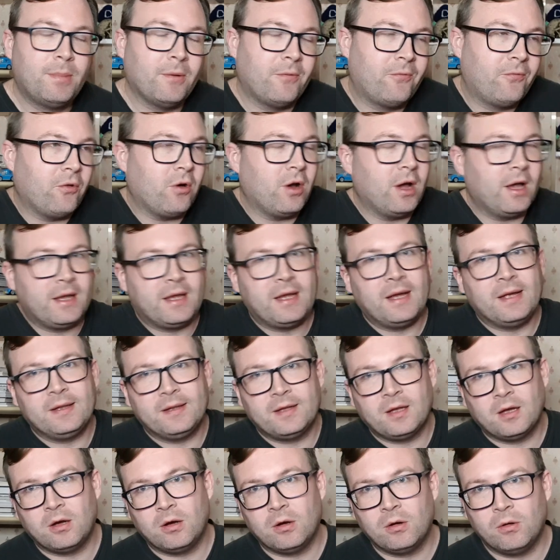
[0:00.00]
Before I get
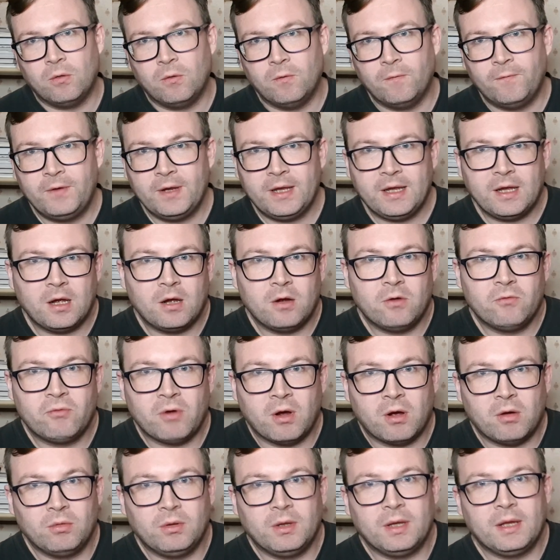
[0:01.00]
the whole video
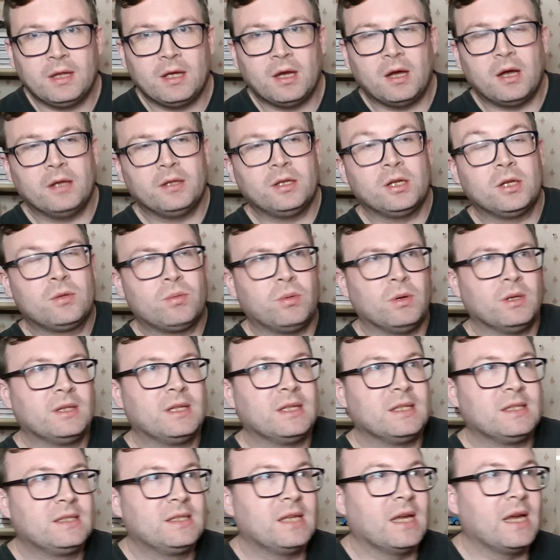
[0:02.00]
rolling, I just want to
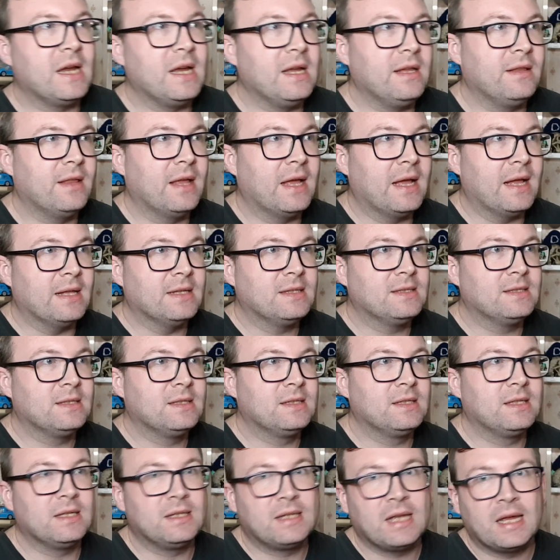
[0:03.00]
say that
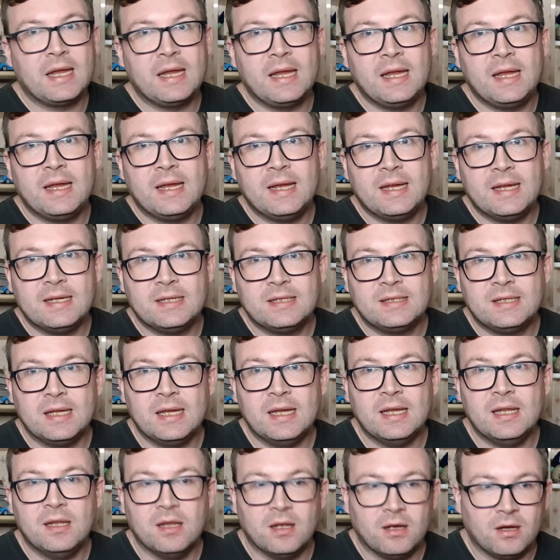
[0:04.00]
today is the
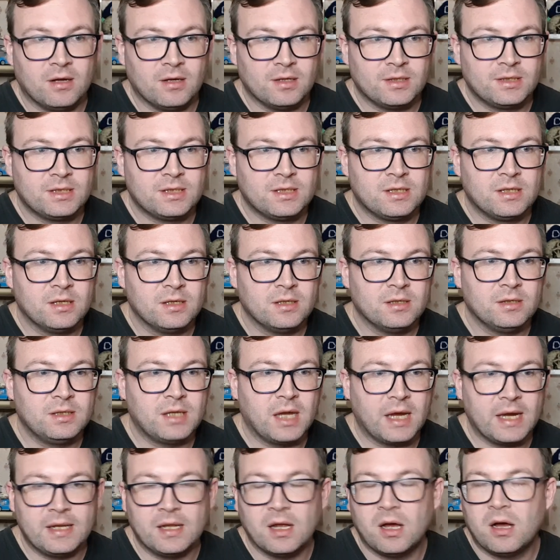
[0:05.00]
last
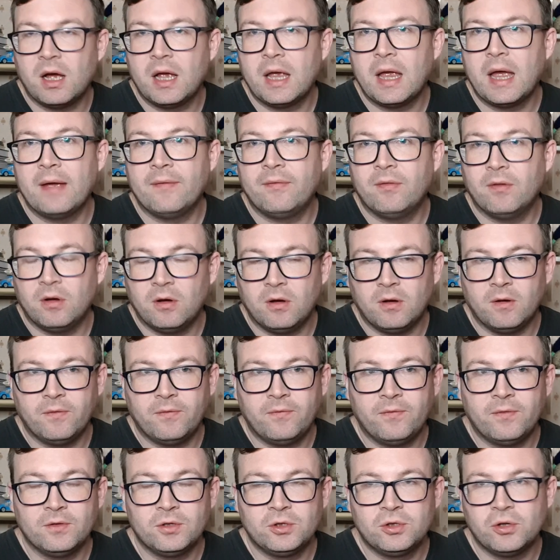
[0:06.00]
day that I have
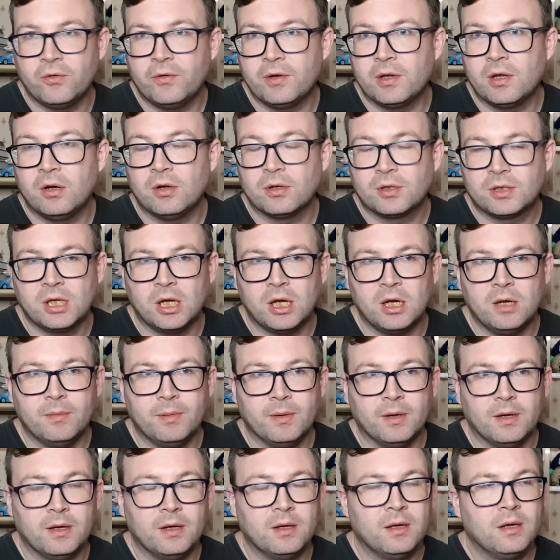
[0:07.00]
off during
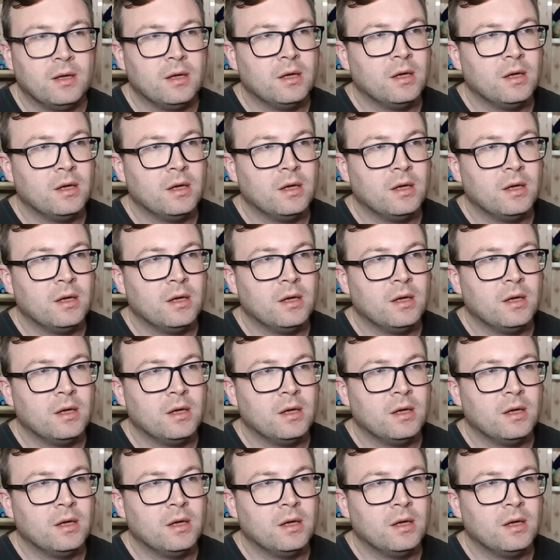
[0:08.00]
October